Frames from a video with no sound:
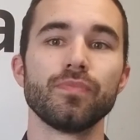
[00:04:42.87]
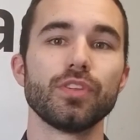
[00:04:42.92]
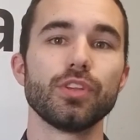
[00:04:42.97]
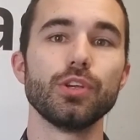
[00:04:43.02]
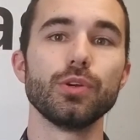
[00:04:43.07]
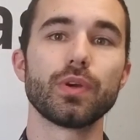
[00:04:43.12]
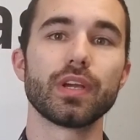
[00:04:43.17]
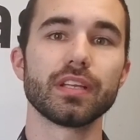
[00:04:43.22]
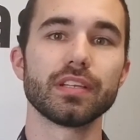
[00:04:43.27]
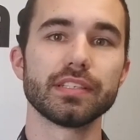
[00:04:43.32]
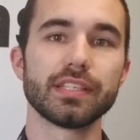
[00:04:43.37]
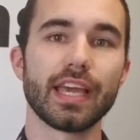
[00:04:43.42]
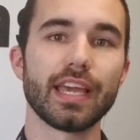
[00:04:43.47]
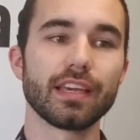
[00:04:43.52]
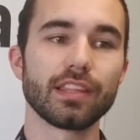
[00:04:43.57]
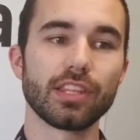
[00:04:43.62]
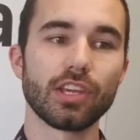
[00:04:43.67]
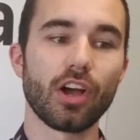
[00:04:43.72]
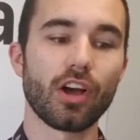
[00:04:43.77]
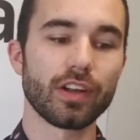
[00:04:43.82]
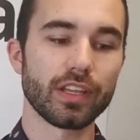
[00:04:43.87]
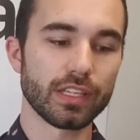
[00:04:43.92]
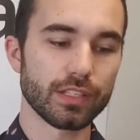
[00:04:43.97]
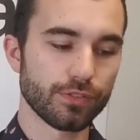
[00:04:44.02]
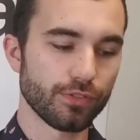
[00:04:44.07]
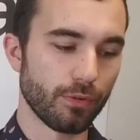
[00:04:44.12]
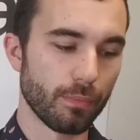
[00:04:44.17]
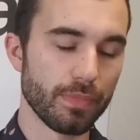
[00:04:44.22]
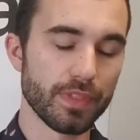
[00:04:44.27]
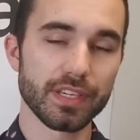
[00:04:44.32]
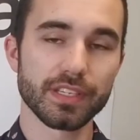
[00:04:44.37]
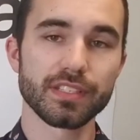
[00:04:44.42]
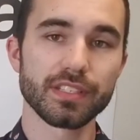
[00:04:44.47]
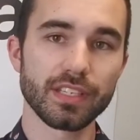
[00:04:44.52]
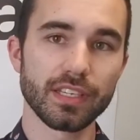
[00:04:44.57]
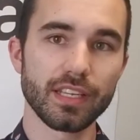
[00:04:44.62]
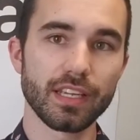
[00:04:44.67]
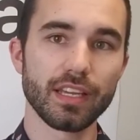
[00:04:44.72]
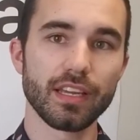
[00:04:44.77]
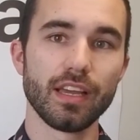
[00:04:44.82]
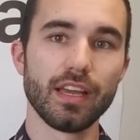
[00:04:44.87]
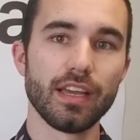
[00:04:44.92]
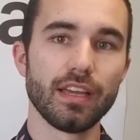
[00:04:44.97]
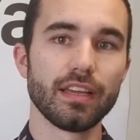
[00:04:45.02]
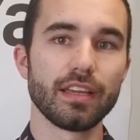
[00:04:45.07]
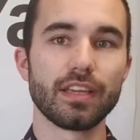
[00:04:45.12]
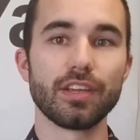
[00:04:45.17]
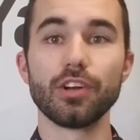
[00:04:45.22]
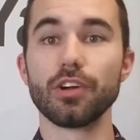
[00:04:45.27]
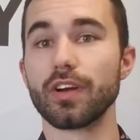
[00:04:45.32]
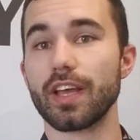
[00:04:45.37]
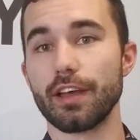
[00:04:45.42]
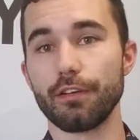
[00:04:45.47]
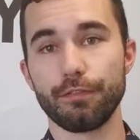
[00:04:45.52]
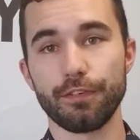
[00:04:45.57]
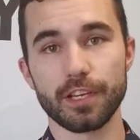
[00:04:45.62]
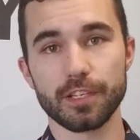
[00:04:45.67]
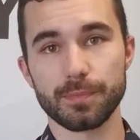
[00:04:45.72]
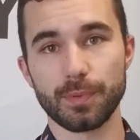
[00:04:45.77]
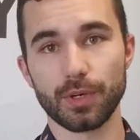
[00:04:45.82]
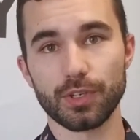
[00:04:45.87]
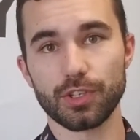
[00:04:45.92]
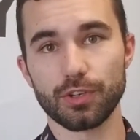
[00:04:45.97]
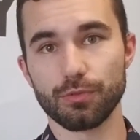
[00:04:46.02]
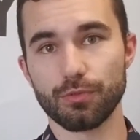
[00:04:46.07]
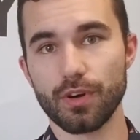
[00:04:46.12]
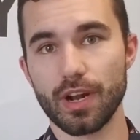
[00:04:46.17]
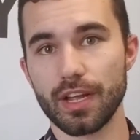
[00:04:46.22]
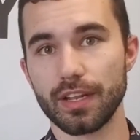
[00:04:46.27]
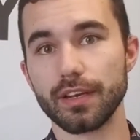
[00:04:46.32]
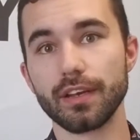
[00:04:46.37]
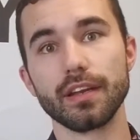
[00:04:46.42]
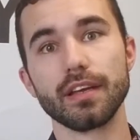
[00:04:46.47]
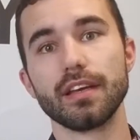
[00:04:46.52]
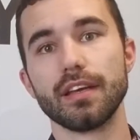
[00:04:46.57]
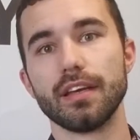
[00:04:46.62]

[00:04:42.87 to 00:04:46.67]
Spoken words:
you can take the audience from this city, get Facebook to run